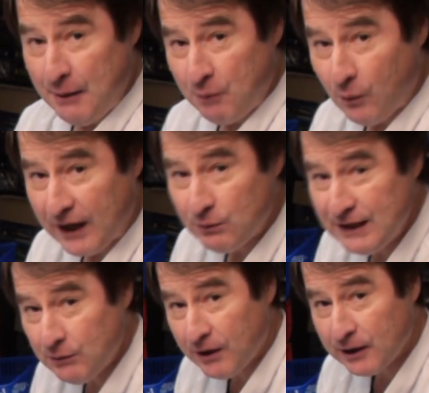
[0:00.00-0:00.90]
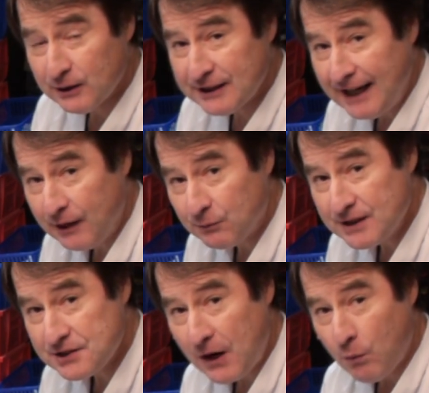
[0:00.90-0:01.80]
But what I really wanted to look at
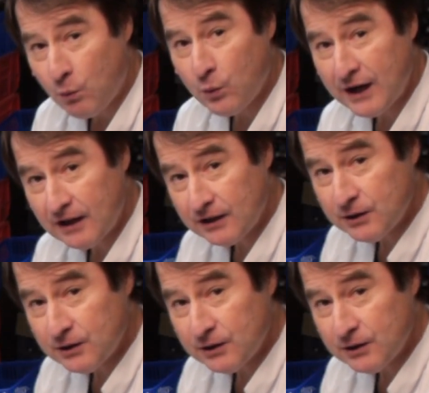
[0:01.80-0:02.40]
was, where